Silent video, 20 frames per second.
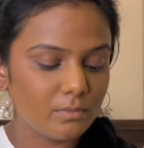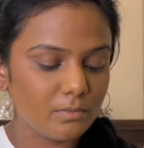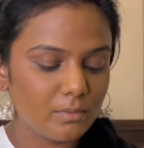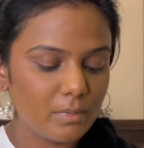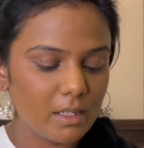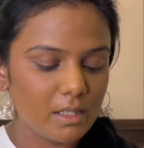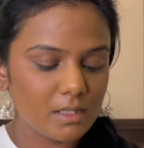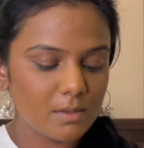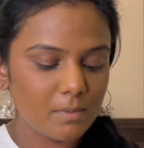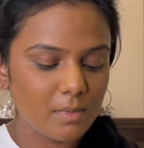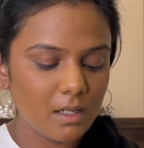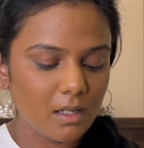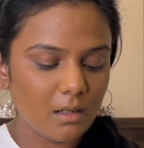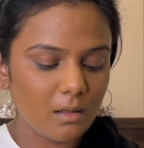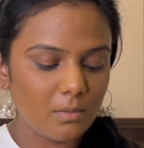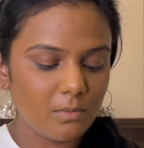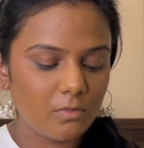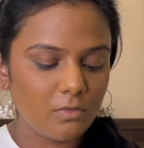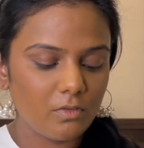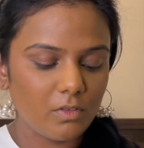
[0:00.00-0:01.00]
base
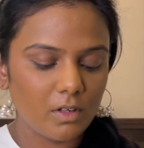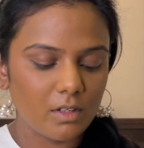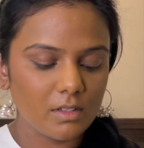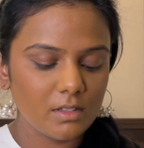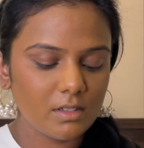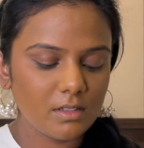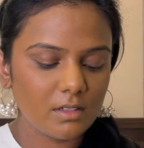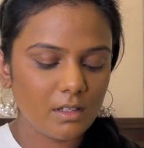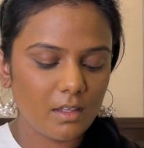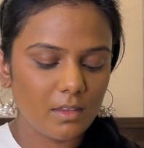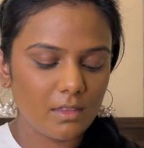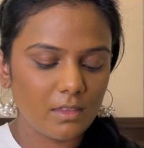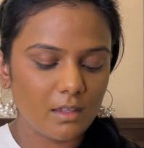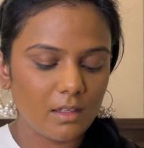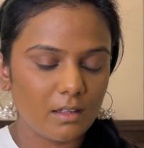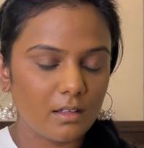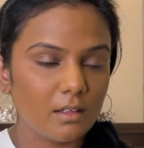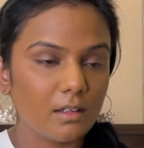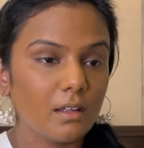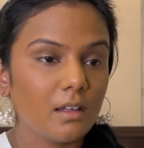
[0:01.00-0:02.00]
makeup first and
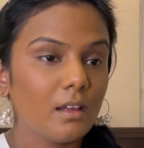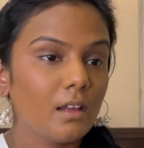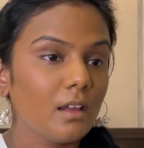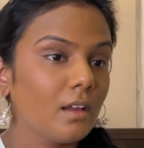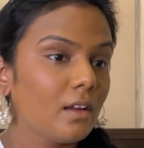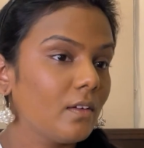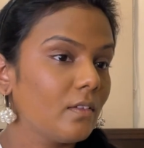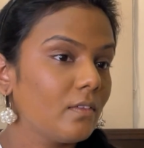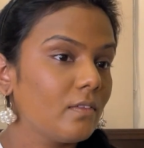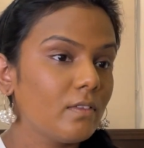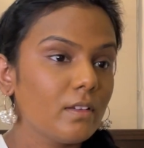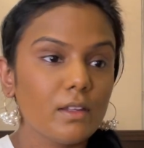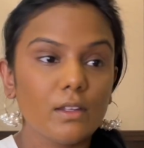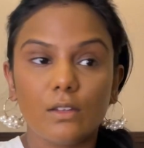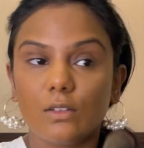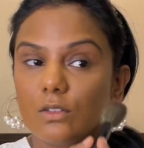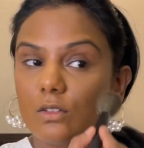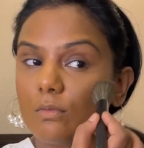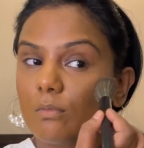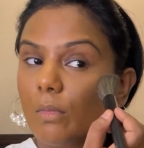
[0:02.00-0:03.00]
then
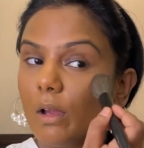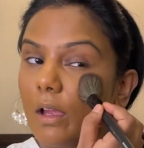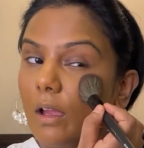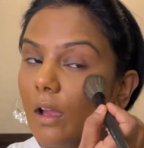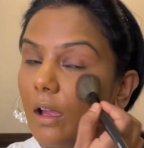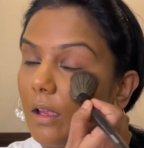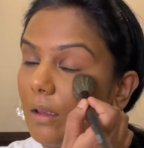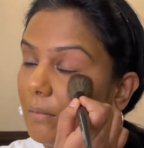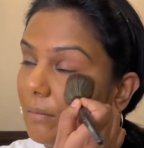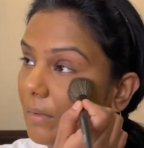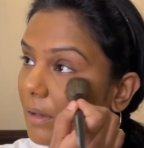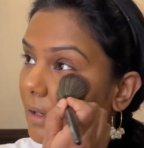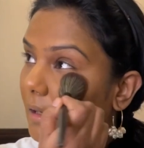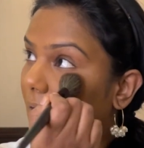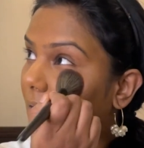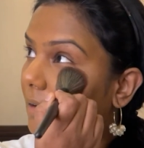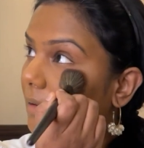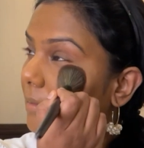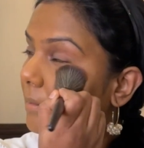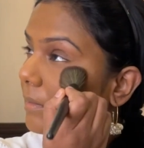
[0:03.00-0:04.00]
finish my eye
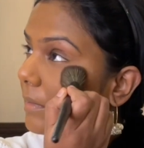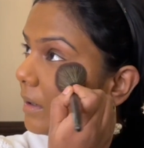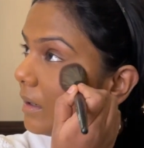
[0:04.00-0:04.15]
makeup.